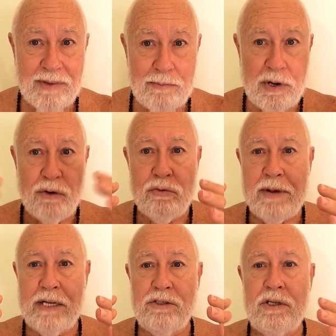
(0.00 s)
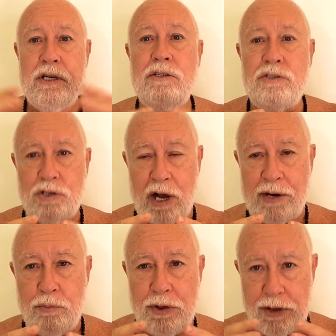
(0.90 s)
but it remains
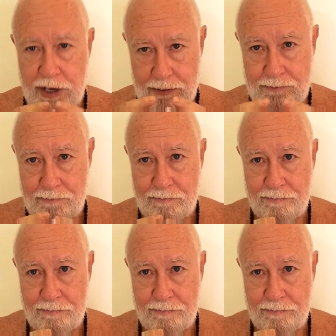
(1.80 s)
inside, within.